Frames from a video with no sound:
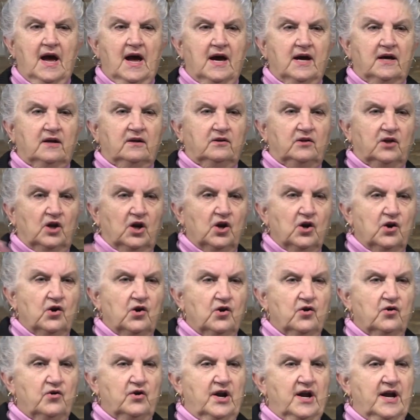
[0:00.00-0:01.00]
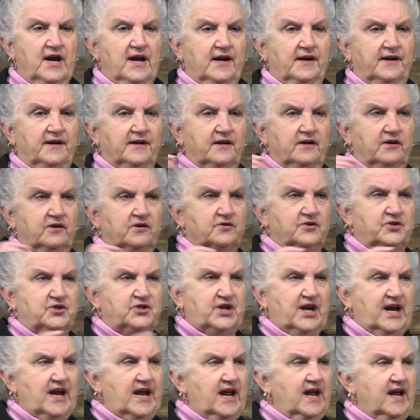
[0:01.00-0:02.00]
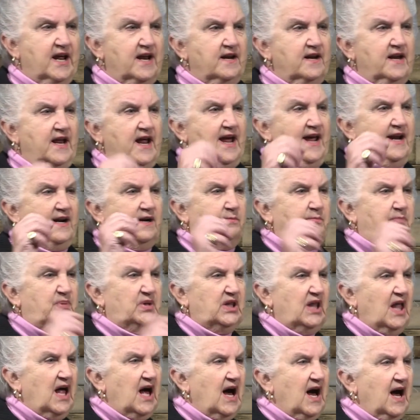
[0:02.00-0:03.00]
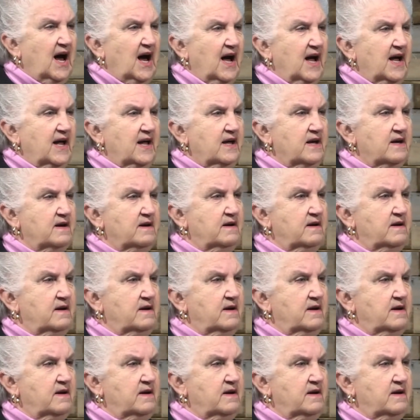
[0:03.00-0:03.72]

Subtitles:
and learn and understand and apply